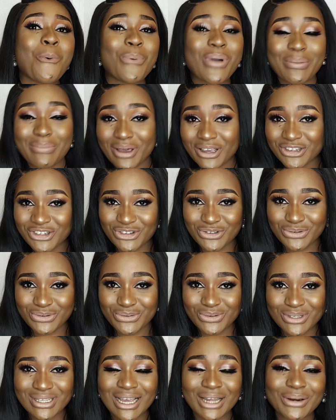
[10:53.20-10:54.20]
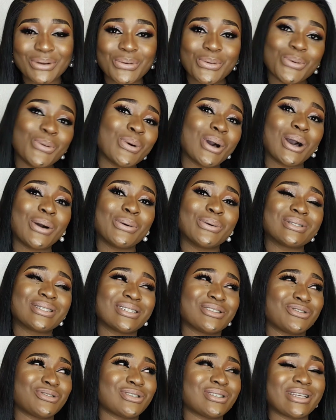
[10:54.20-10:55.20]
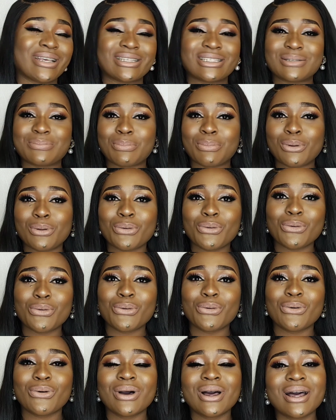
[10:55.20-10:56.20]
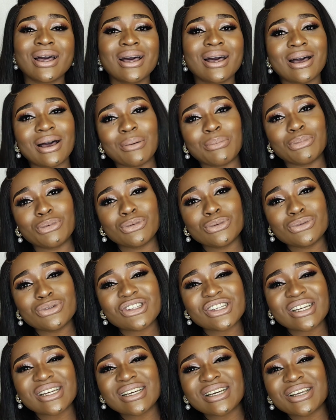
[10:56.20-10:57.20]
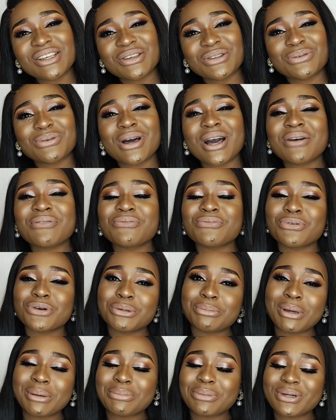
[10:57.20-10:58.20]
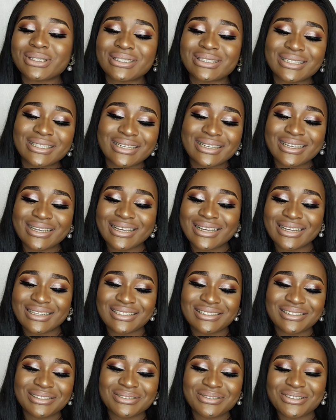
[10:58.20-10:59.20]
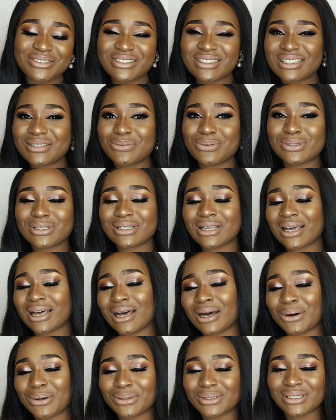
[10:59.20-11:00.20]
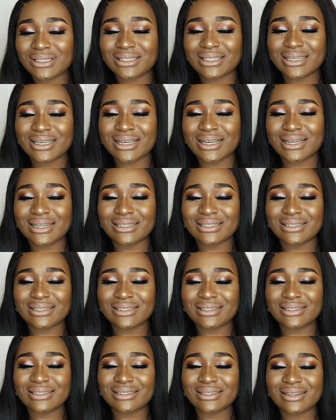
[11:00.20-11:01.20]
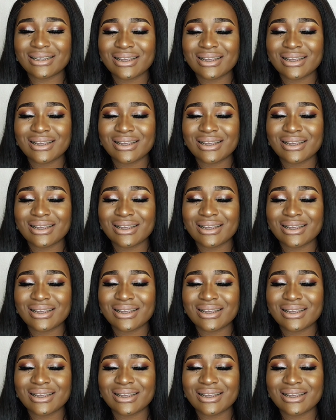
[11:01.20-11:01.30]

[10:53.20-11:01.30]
wear my shoes and go out and just explore Abuja, you know, have fun on my birthday, and you know, just see what's out there and